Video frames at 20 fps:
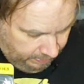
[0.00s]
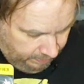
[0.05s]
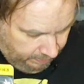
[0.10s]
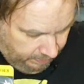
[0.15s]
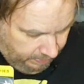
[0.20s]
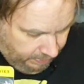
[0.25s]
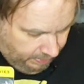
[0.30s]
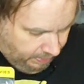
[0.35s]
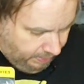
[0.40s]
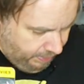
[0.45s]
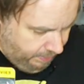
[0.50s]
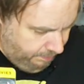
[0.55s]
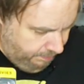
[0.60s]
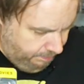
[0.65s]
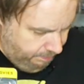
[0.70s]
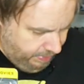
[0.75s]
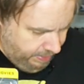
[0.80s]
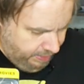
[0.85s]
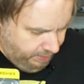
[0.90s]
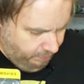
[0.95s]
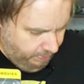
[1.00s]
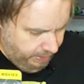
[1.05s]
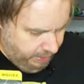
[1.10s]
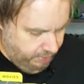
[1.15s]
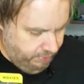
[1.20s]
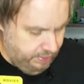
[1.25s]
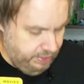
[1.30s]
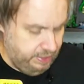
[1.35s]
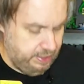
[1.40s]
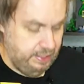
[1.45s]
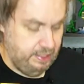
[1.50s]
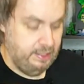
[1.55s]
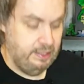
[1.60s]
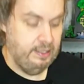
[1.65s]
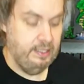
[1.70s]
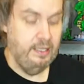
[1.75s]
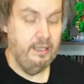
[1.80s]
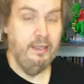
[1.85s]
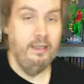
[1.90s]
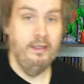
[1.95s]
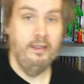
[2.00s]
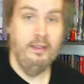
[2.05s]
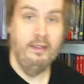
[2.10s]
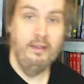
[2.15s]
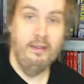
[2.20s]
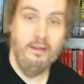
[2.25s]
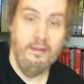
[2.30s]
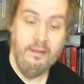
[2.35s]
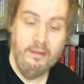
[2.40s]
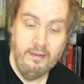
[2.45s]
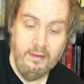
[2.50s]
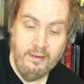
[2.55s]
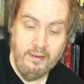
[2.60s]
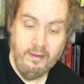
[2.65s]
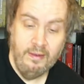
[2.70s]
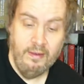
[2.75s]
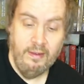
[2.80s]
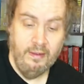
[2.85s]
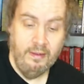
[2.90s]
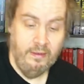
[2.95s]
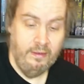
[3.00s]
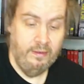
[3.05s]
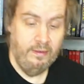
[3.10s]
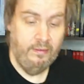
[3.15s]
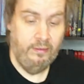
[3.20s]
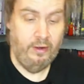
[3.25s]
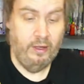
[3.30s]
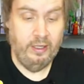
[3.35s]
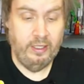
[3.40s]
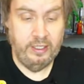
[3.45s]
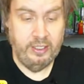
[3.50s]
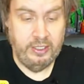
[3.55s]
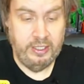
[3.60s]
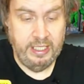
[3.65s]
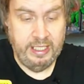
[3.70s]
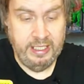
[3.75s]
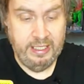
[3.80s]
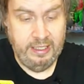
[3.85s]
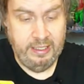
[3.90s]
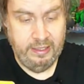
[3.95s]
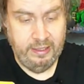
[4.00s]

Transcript: But here we go. This is Frankenstein,